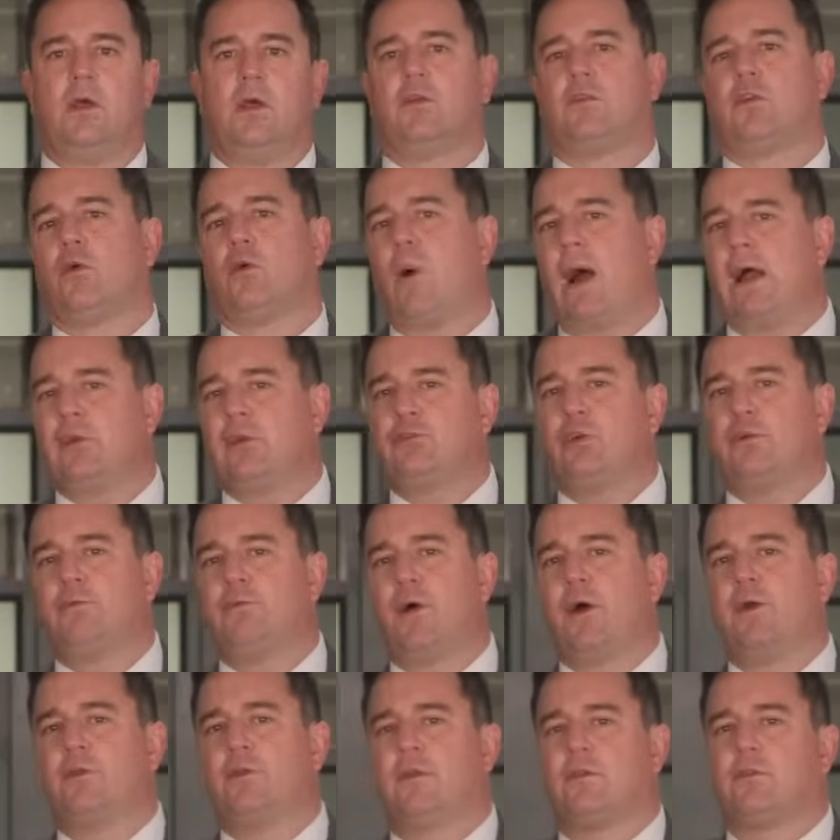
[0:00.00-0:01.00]
So why should
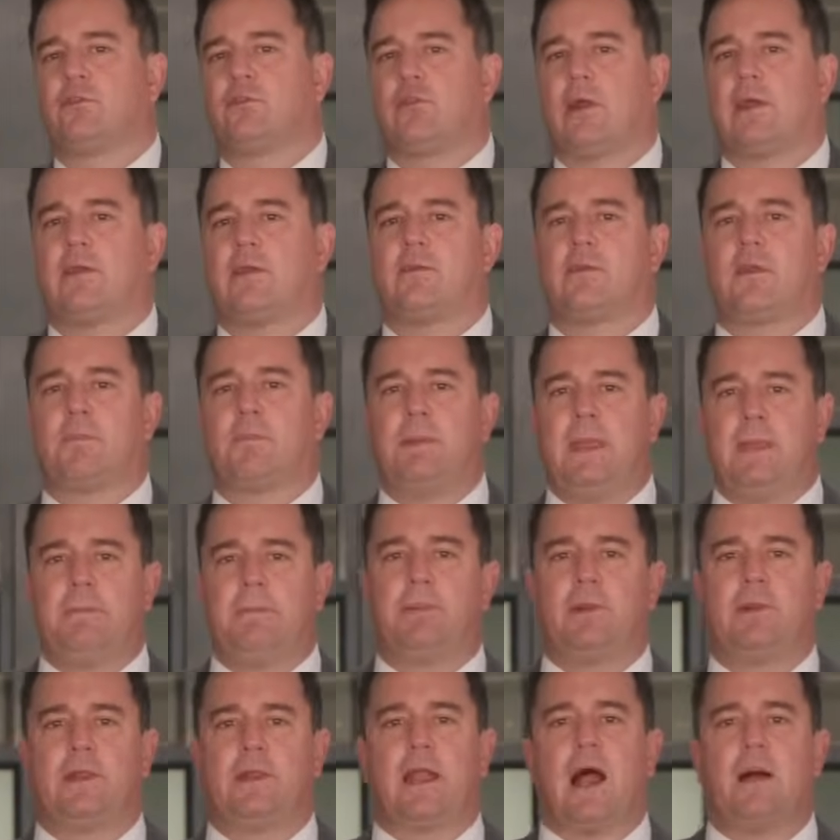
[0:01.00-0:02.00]
voters trust the
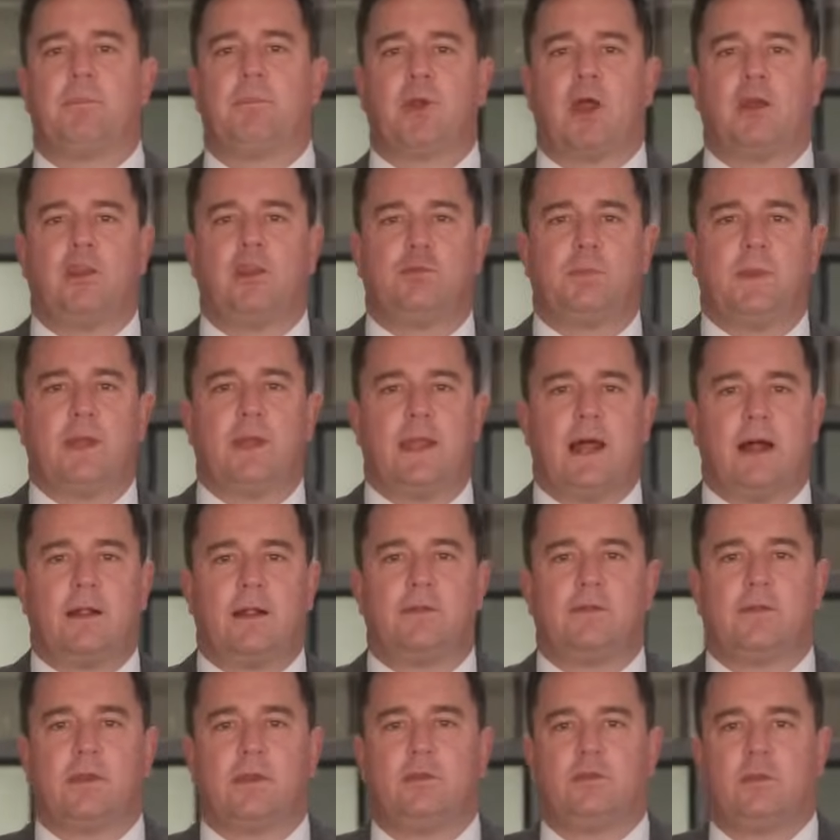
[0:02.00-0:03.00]
people that I'm going to be
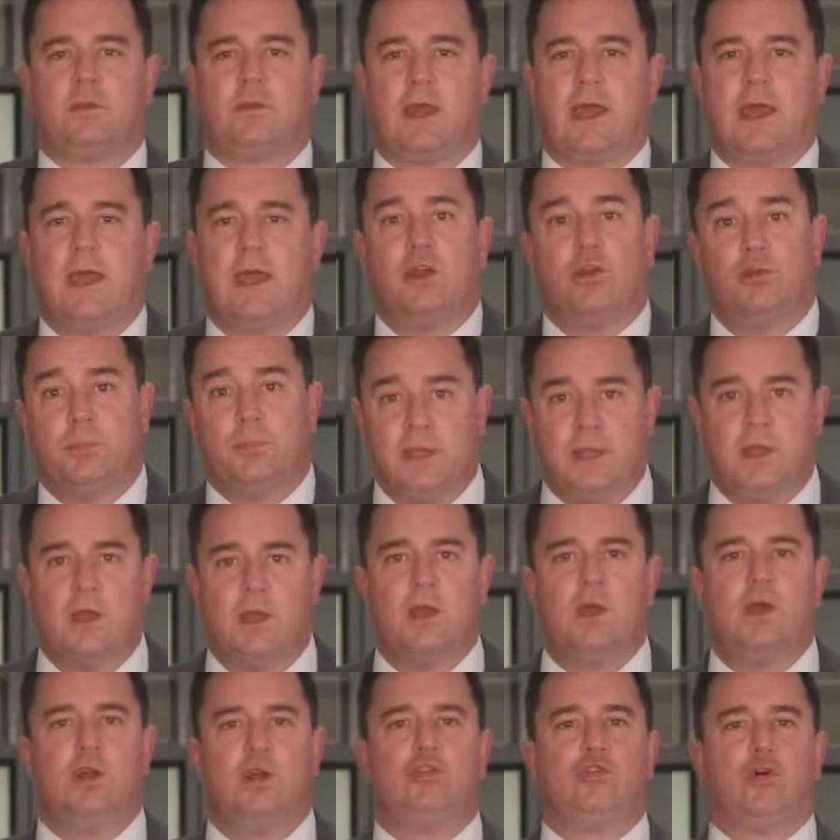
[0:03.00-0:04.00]
announcing today and who'll be
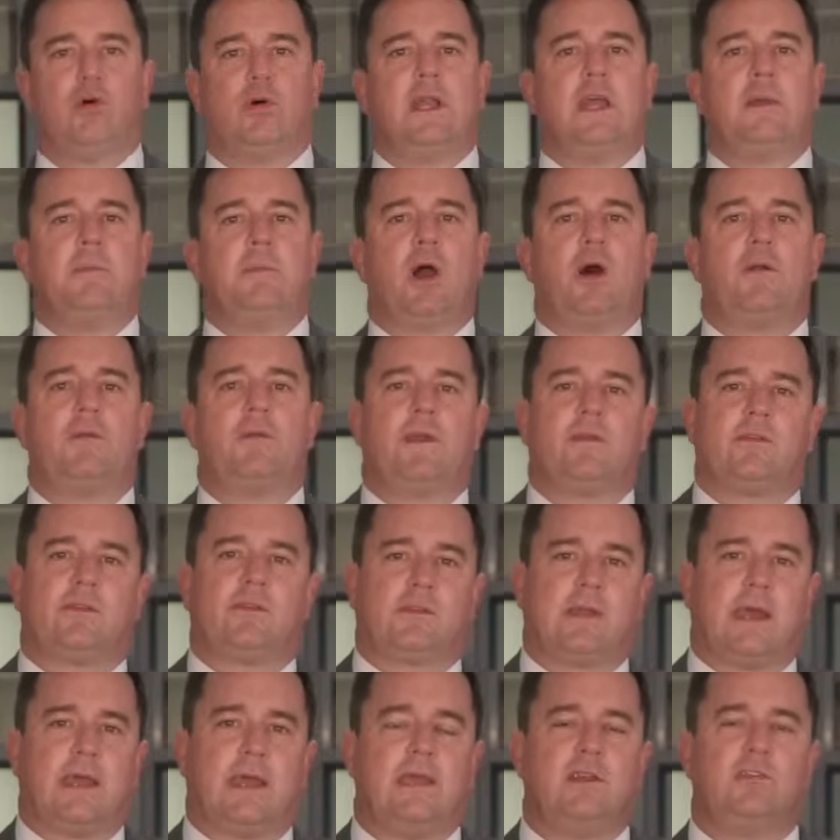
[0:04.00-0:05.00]
joining me on this
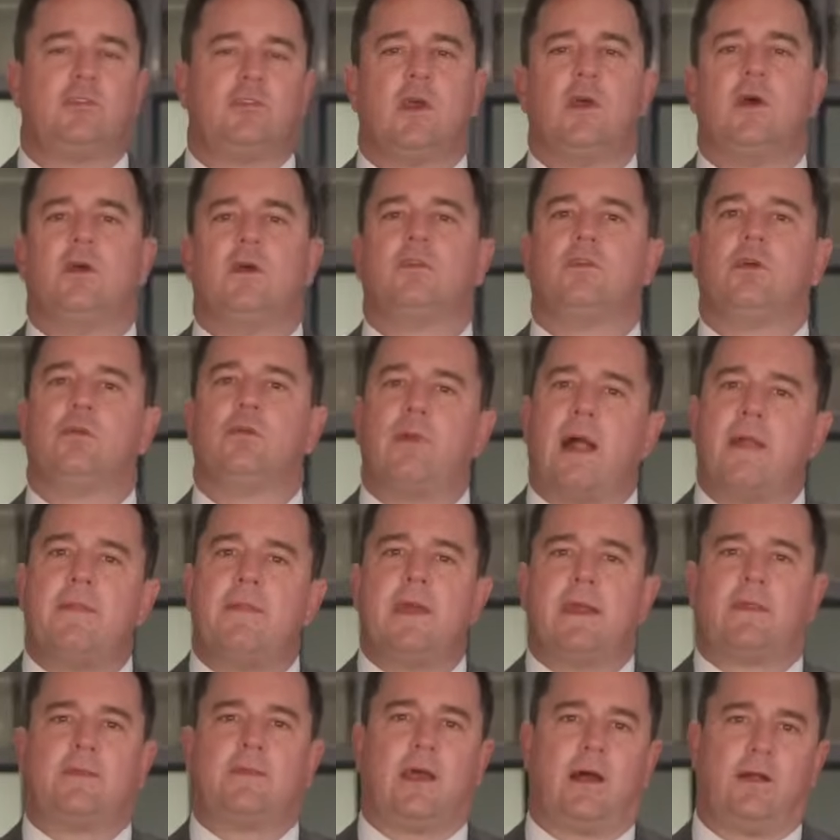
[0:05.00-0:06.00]
stage to run
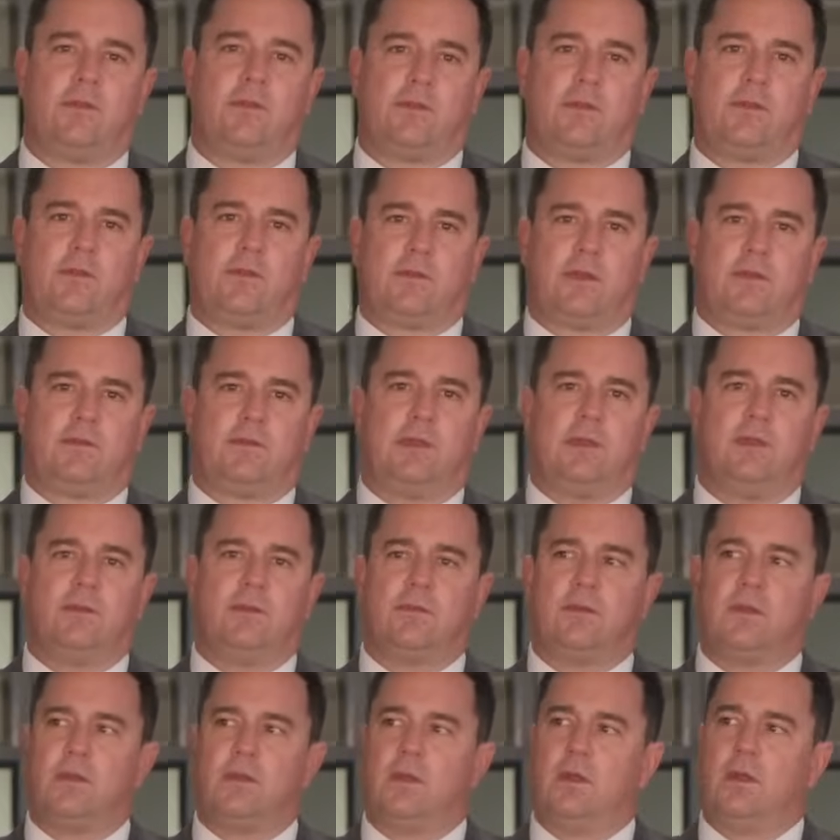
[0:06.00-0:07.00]
their towns and
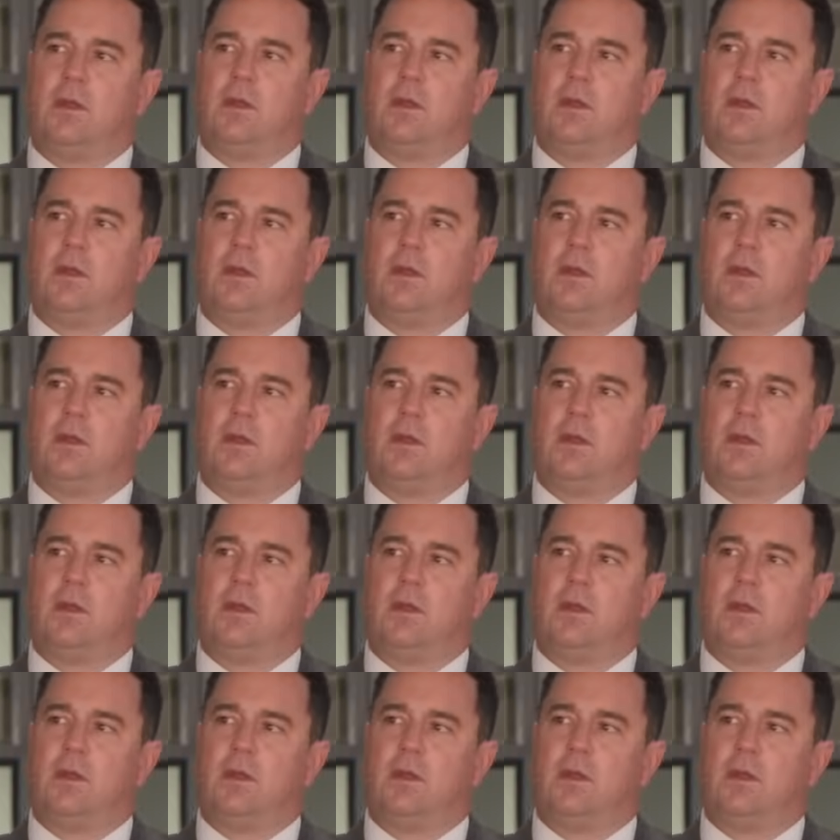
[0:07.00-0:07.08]
cities,